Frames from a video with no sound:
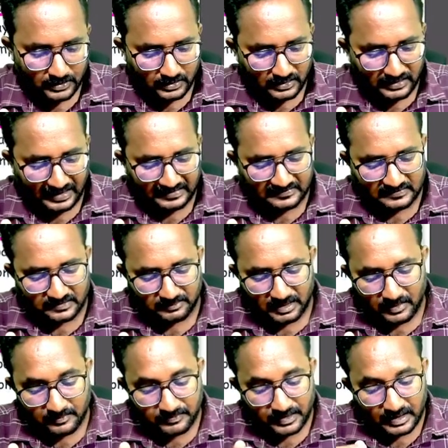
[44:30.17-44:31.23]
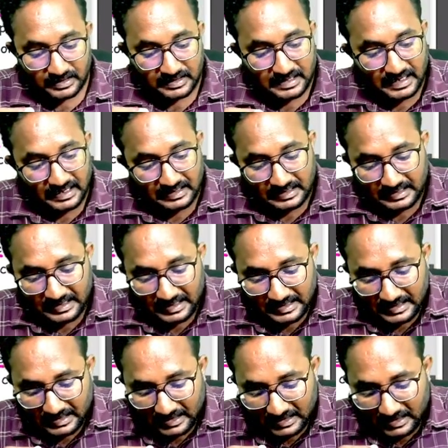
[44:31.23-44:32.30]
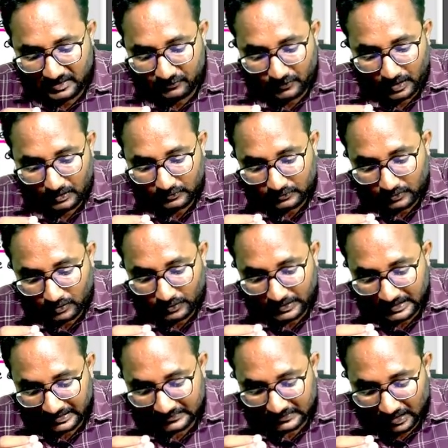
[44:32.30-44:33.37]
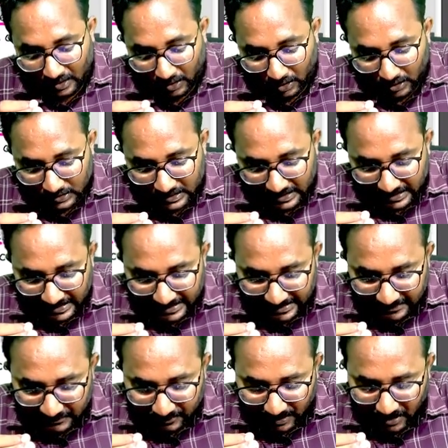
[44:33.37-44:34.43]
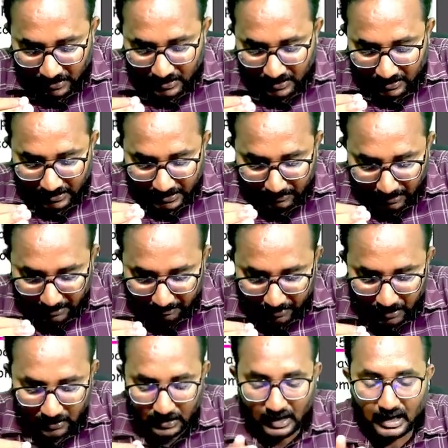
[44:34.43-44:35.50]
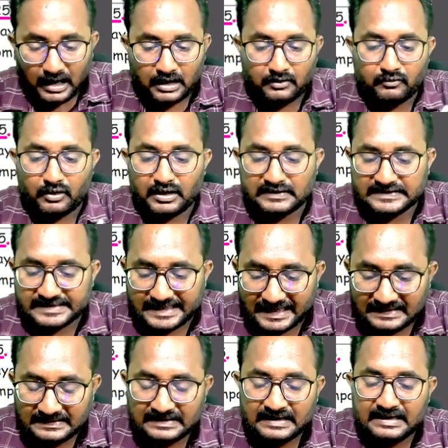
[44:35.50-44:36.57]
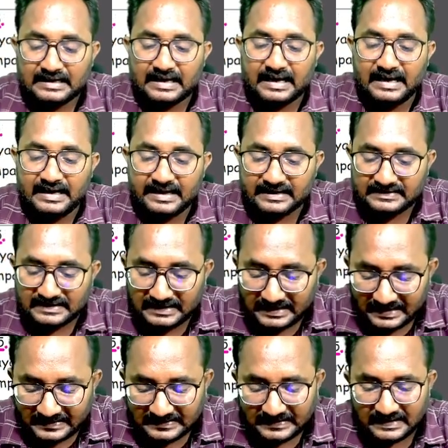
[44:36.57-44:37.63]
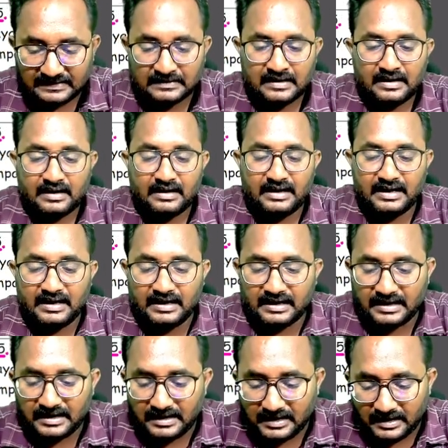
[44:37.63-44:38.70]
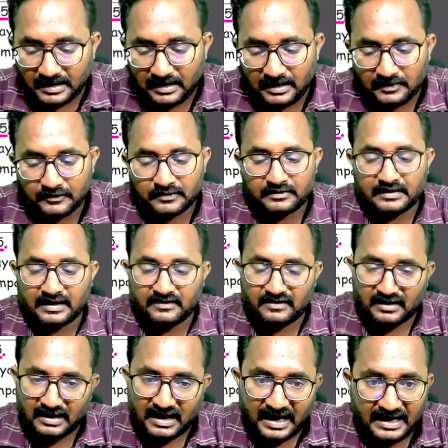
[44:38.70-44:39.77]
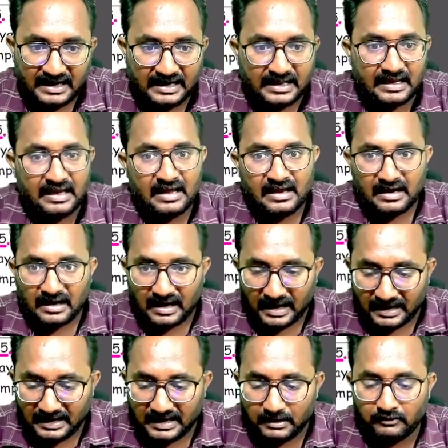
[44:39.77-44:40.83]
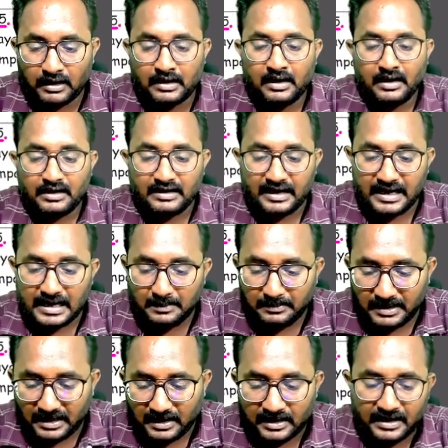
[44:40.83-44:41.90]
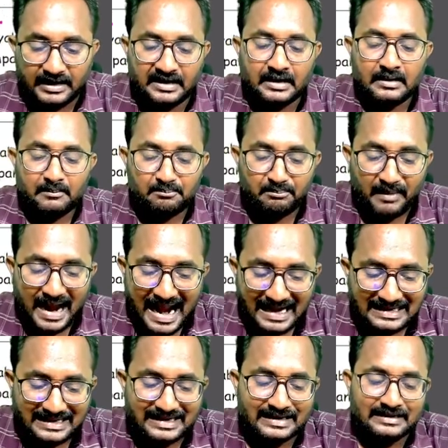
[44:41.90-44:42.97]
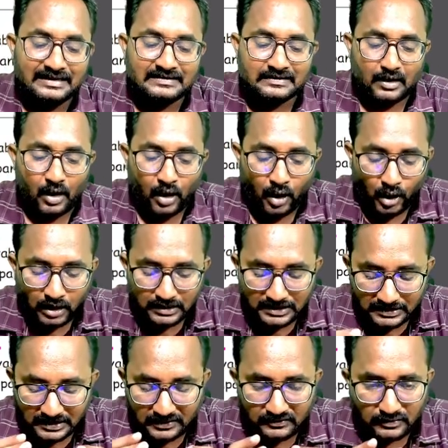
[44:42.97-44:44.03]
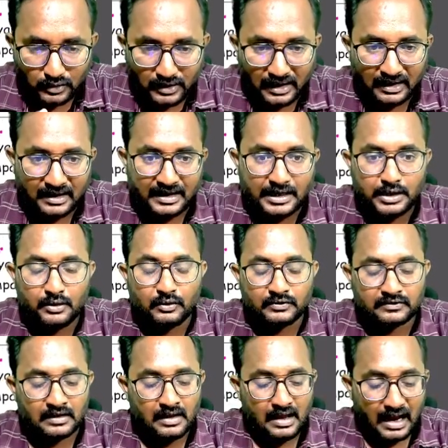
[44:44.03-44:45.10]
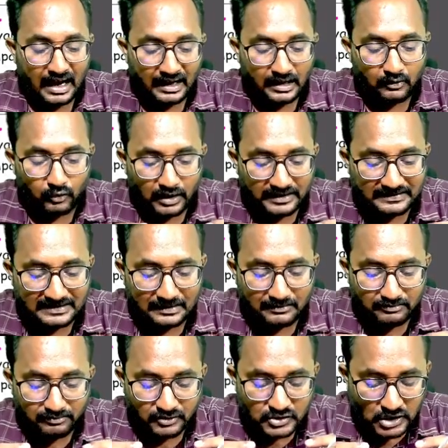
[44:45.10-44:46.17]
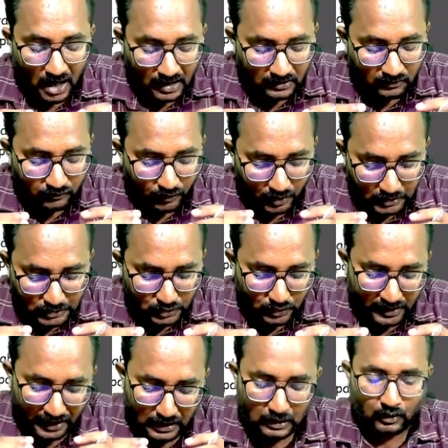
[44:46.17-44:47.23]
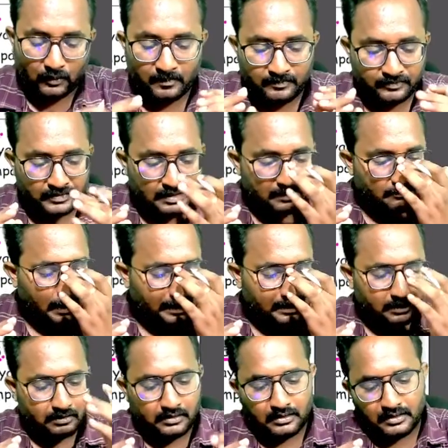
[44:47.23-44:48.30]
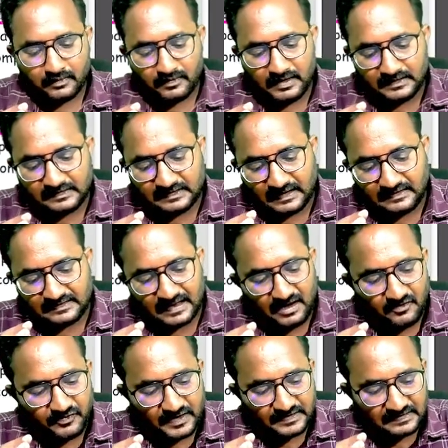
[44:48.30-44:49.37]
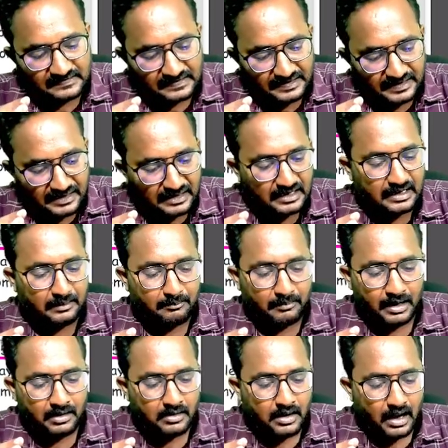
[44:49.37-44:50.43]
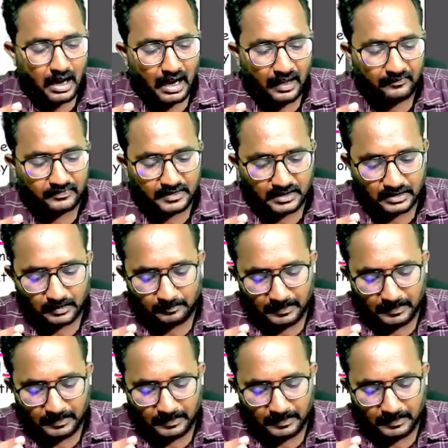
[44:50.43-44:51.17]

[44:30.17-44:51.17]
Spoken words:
Next, DTA relief also. Yes, all the credits, remember, advance tax, TDS and TCS, DTA relief, section 90, 91, AMT credit, MAT credits, all the things you can reduce, and what is a shortfall you can know. But this is a self-assessed income. On that,